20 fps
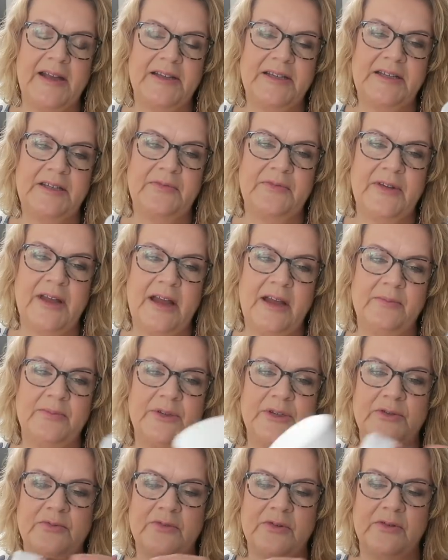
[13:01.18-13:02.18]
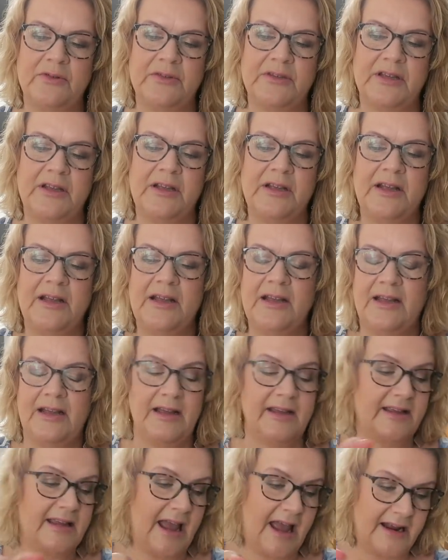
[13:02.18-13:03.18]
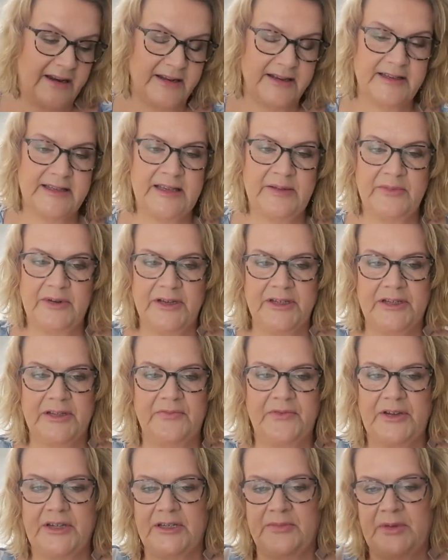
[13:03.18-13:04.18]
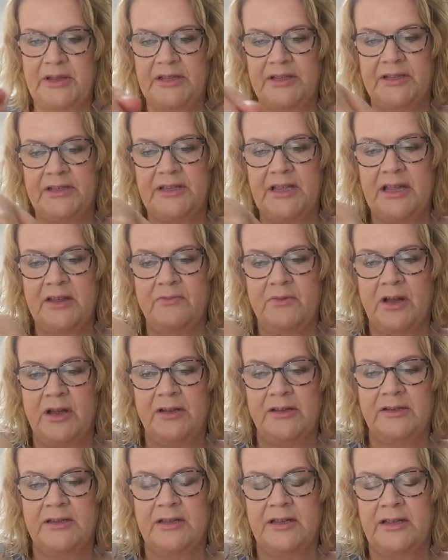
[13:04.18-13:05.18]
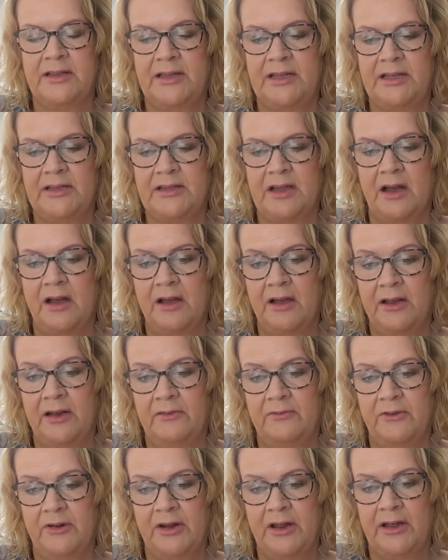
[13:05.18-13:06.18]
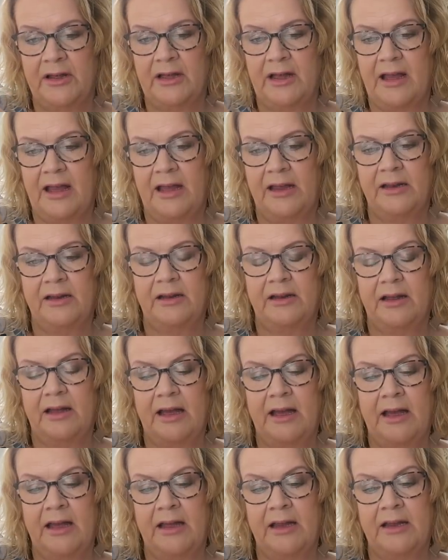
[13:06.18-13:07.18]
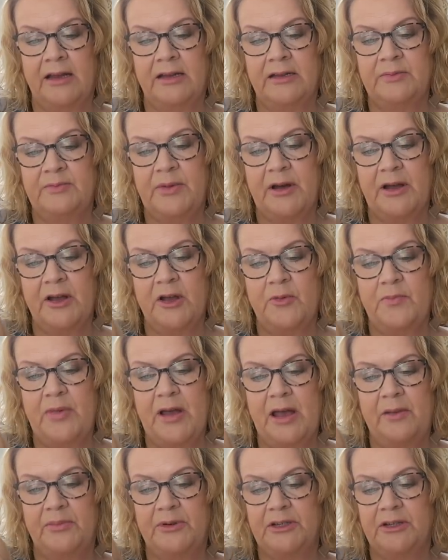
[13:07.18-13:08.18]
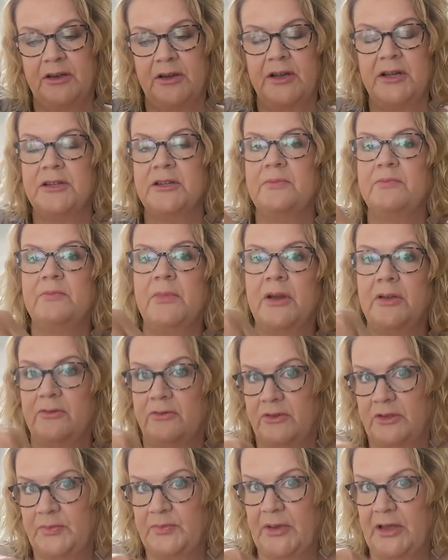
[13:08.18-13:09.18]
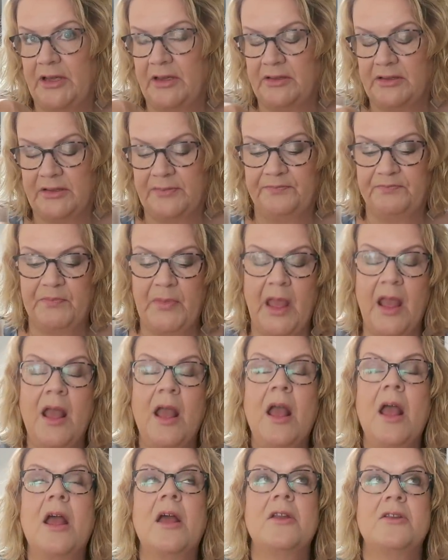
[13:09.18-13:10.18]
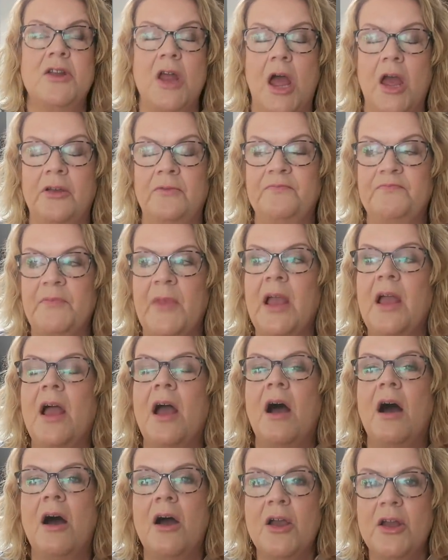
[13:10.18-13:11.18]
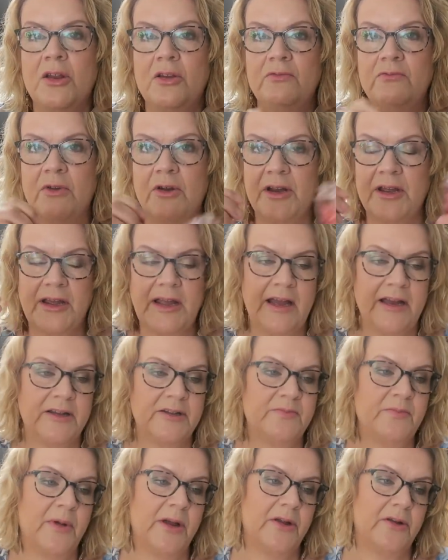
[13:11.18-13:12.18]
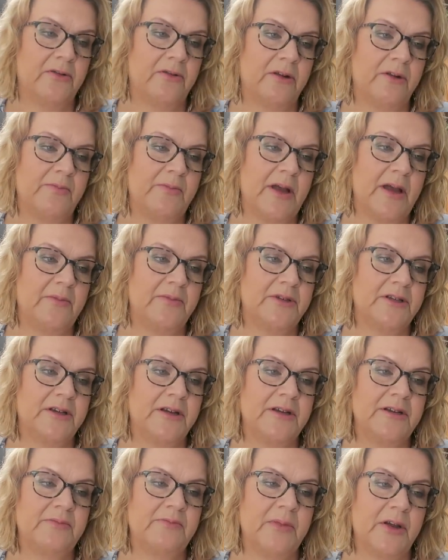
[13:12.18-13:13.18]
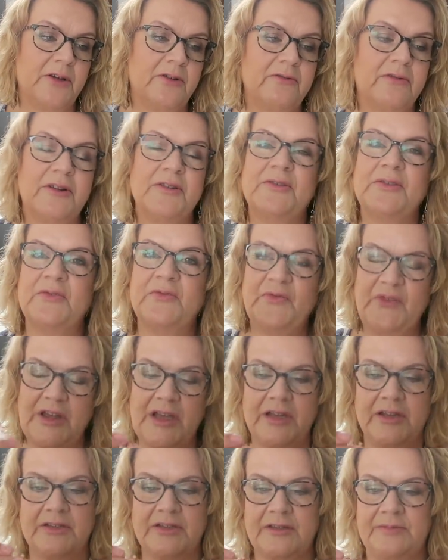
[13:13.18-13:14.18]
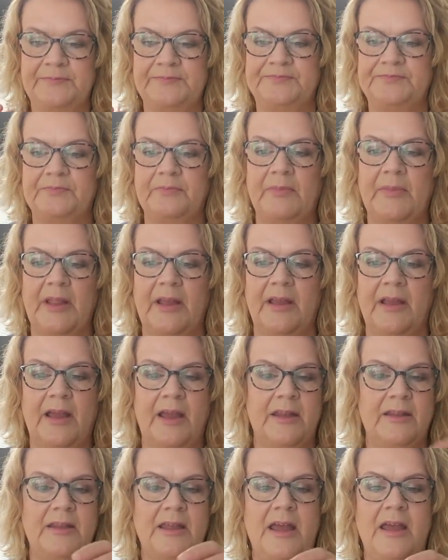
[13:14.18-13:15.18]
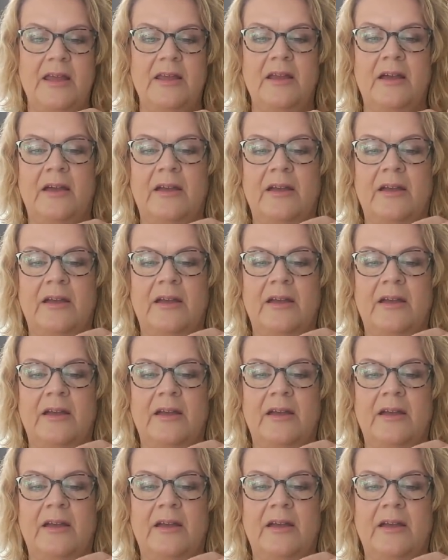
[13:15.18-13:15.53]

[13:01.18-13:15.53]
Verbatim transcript: active capsules again similar to the vitamin C ones and these are hyaluronic and, and biopeptide microspheres no, hyaluronic and micropeptide microspheres. And they,